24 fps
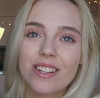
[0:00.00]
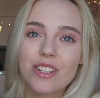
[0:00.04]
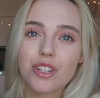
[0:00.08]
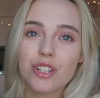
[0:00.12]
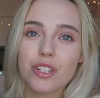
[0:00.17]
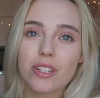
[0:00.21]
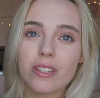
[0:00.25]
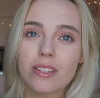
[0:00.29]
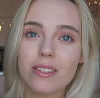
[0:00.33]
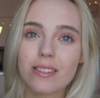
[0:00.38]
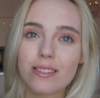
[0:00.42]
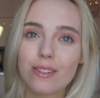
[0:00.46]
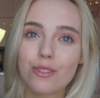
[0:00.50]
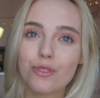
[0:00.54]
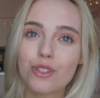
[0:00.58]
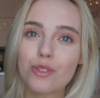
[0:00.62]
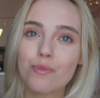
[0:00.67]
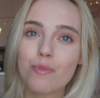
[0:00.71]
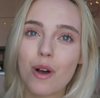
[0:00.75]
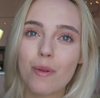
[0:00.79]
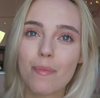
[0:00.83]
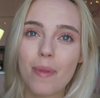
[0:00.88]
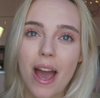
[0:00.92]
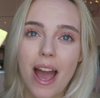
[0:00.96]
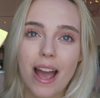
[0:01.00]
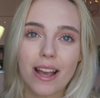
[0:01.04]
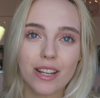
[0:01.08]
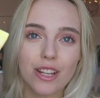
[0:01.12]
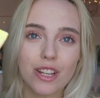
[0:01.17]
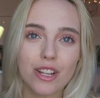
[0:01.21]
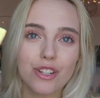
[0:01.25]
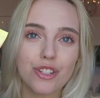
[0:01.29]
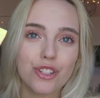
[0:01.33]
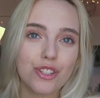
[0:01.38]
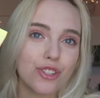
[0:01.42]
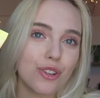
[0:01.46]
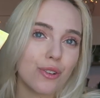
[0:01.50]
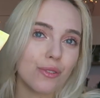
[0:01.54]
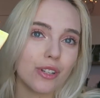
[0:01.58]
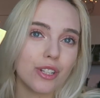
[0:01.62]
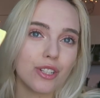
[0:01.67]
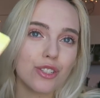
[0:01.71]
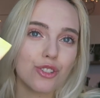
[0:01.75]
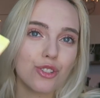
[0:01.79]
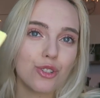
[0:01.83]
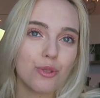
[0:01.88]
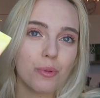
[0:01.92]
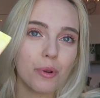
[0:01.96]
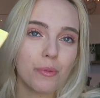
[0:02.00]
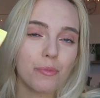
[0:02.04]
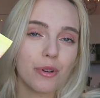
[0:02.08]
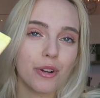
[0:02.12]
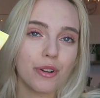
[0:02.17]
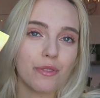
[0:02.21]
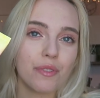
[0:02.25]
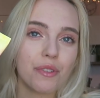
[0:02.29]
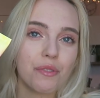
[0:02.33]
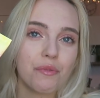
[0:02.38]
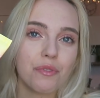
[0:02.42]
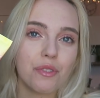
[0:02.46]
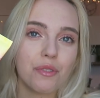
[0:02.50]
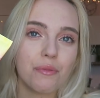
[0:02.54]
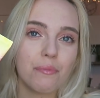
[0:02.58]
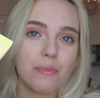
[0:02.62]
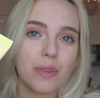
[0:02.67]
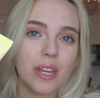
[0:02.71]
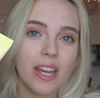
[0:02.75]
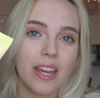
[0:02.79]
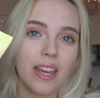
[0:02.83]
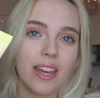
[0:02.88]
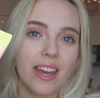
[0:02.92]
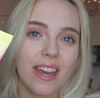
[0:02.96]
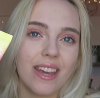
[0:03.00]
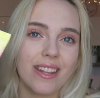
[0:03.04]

it is just in this little small package, so it's super perfect for me.